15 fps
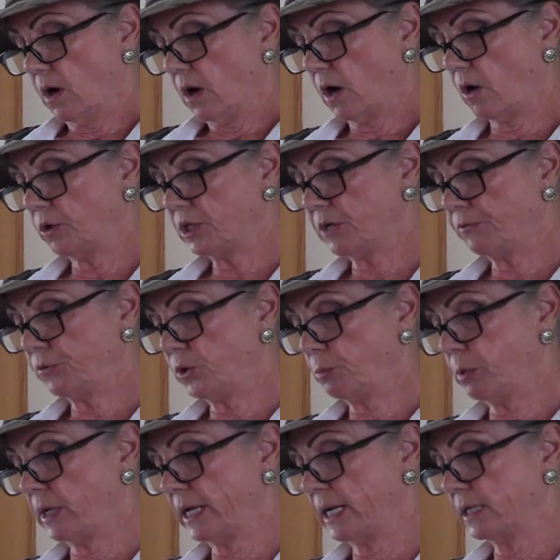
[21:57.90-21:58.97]
Only a few
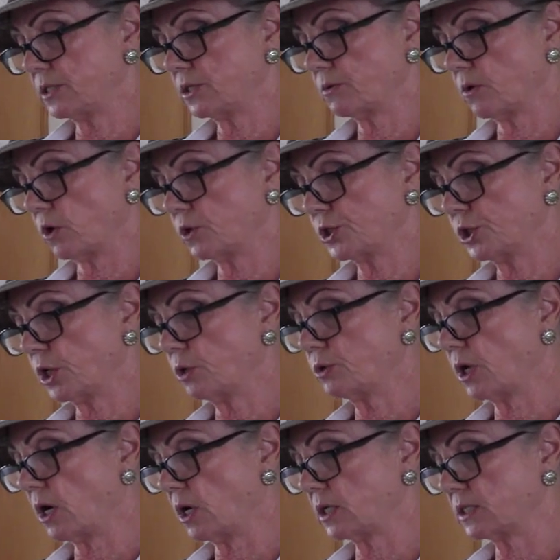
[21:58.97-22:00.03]
plants are so
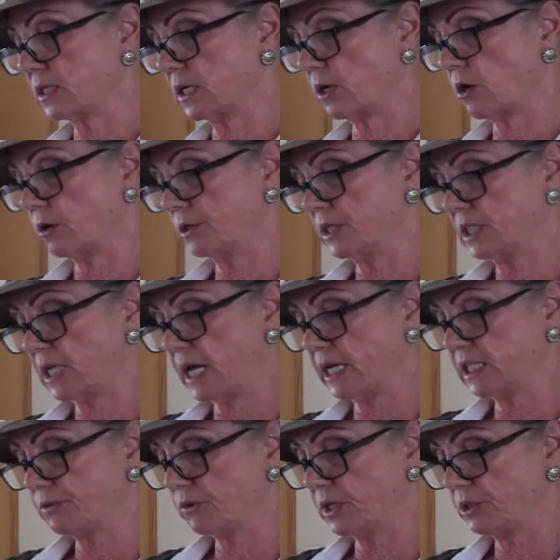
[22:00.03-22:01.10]
toxic or
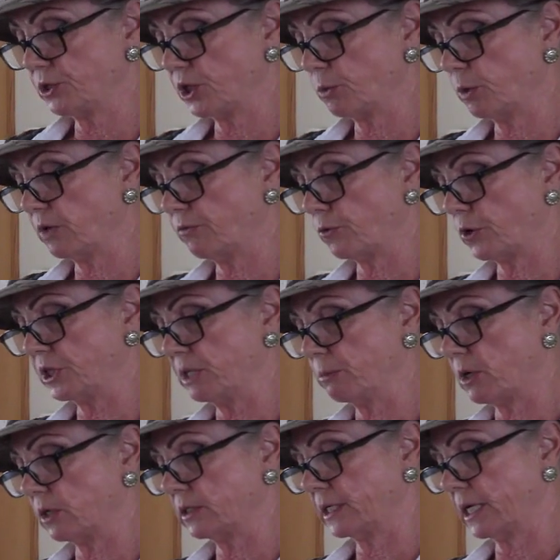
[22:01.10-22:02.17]
distasteful that deer will avoid them
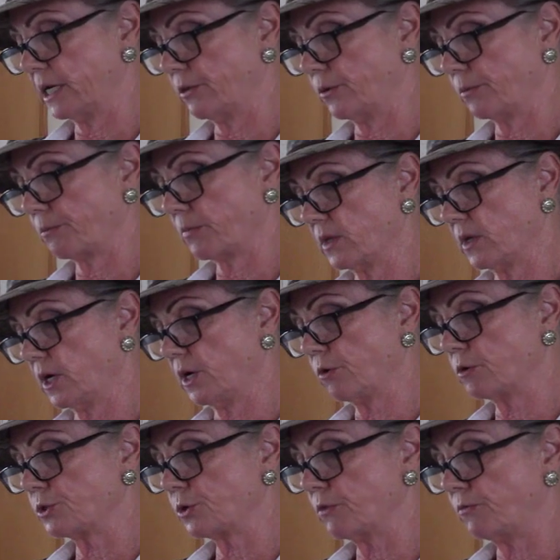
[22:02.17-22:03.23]
altogether.
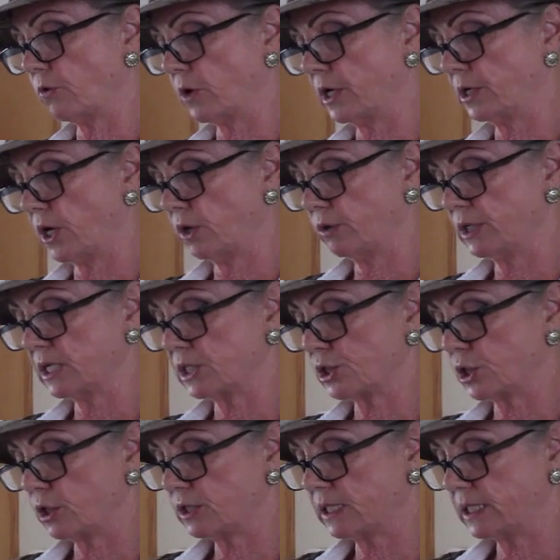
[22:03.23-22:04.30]
Others are avoided only at
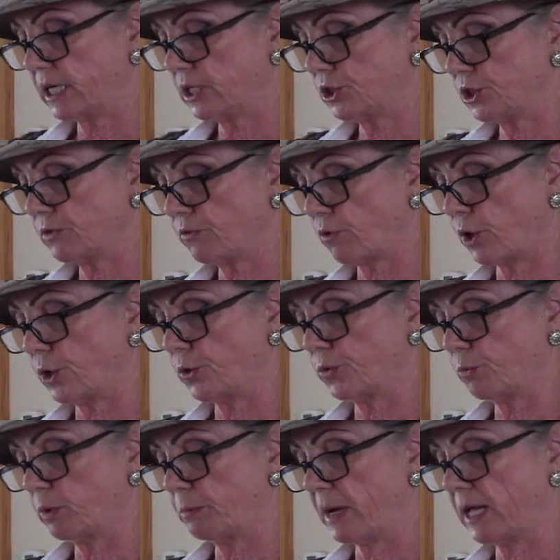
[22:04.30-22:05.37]
certain stages of growth
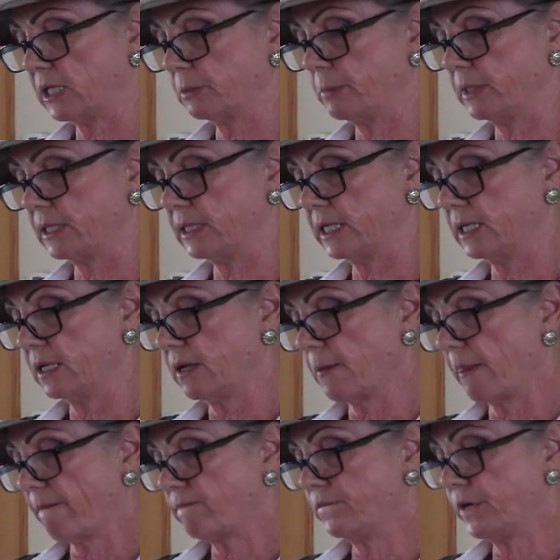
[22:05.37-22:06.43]
with palatability
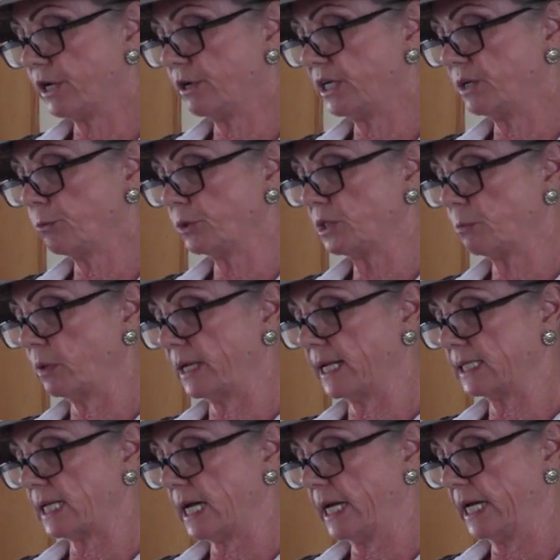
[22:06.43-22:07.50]
varying with the
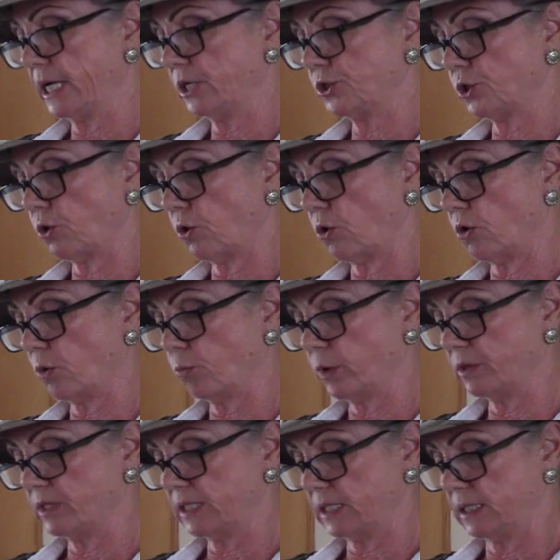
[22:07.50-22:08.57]
plant's age or
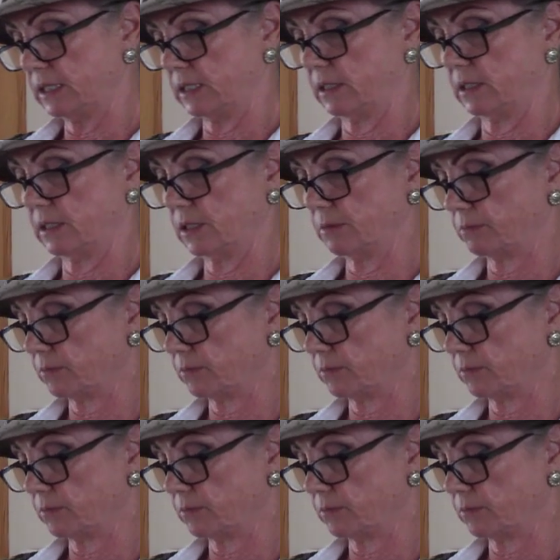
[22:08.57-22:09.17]
with the seasons.